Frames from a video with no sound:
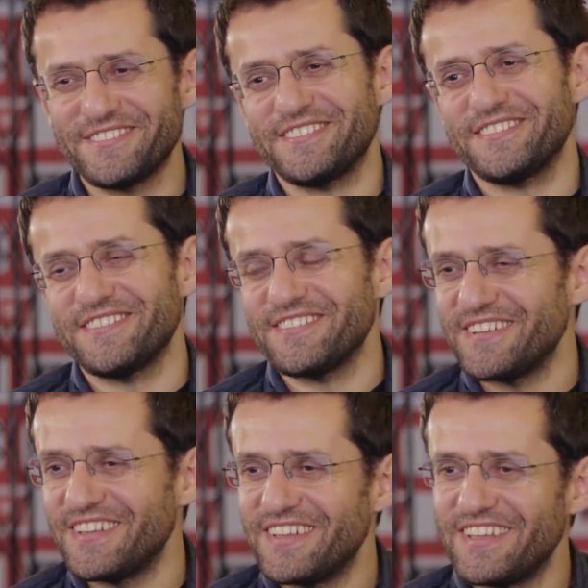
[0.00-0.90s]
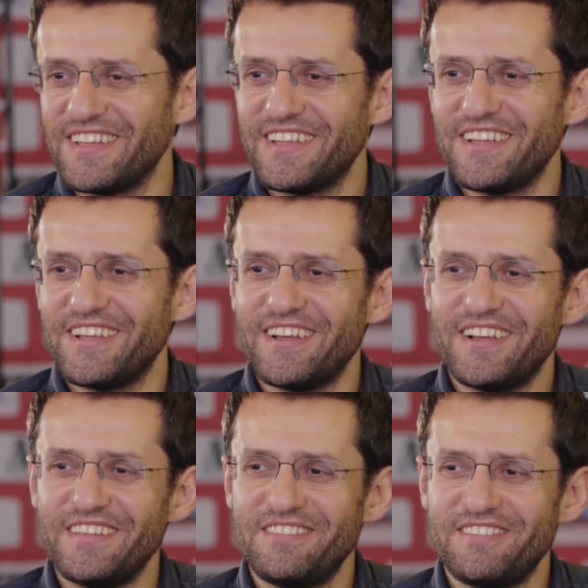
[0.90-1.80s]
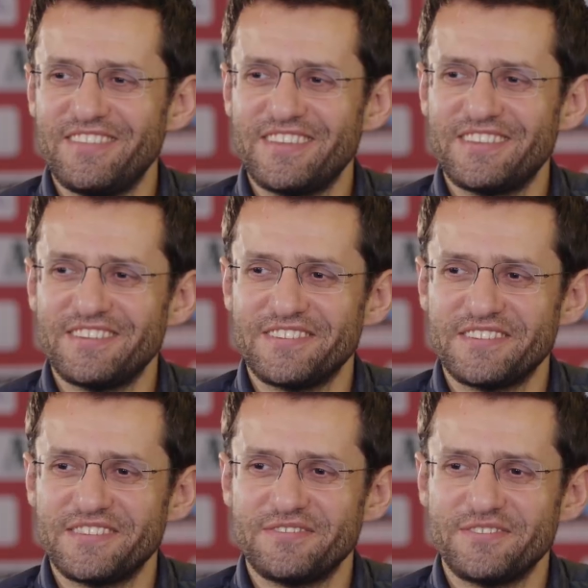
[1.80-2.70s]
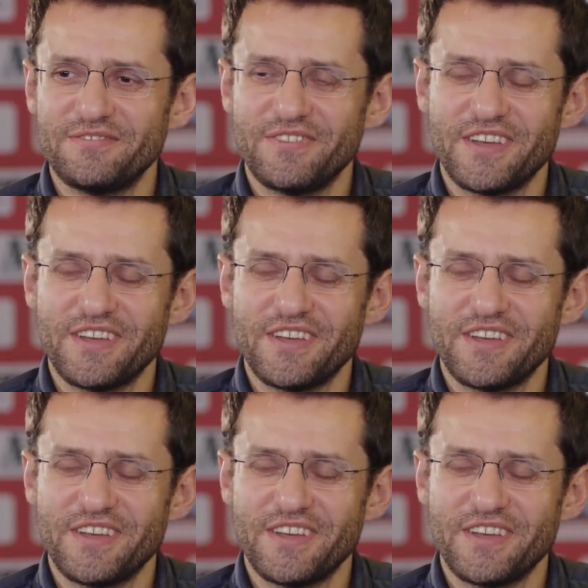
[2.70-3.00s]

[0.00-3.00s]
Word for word: So I think there are different